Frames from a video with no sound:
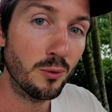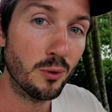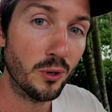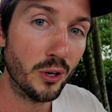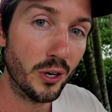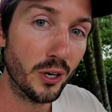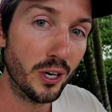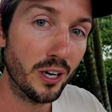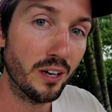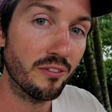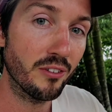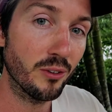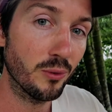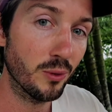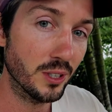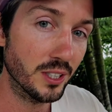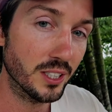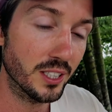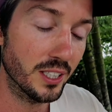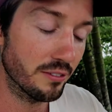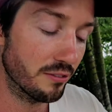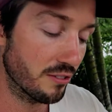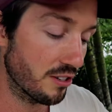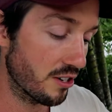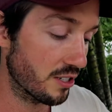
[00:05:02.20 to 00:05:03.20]
want to know if it was
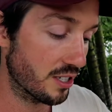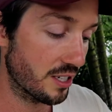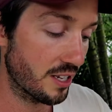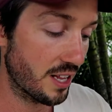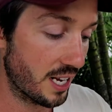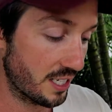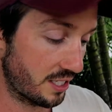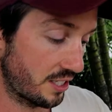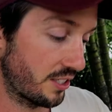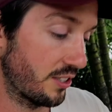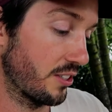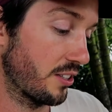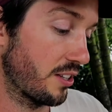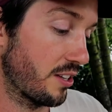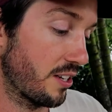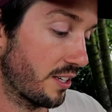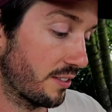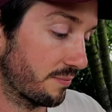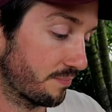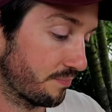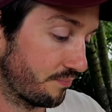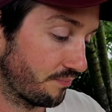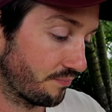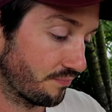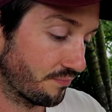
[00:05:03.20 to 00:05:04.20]
different, so that's a good thing.
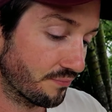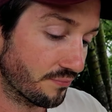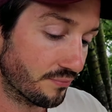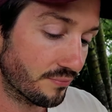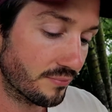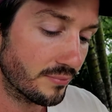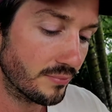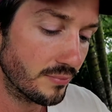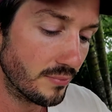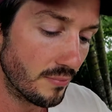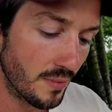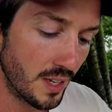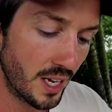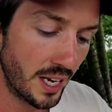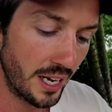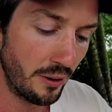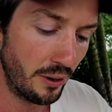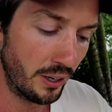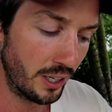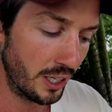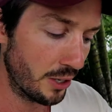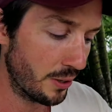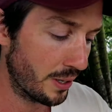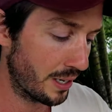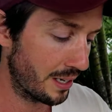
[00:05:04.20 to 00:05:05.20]
Anyway,
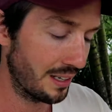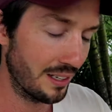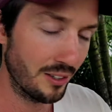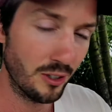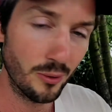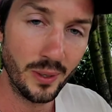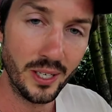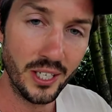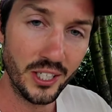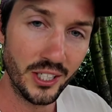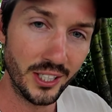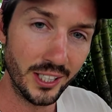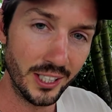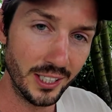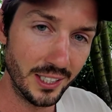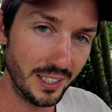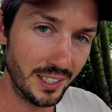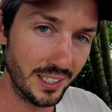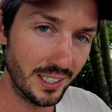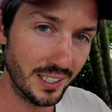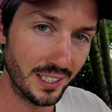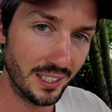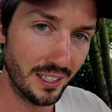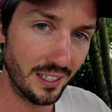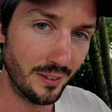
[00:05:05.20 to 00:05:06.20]
I'm going to add a little bit of sugar to
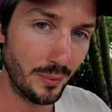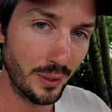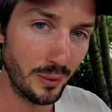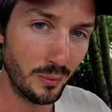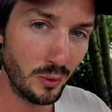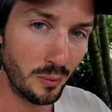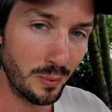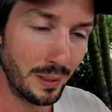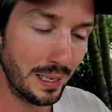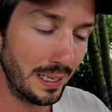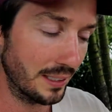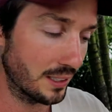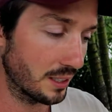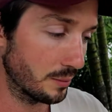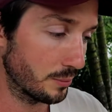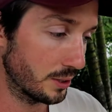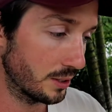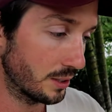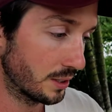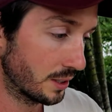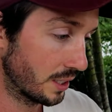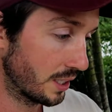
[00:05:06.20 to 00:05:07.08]
these so they're a bit more palatable.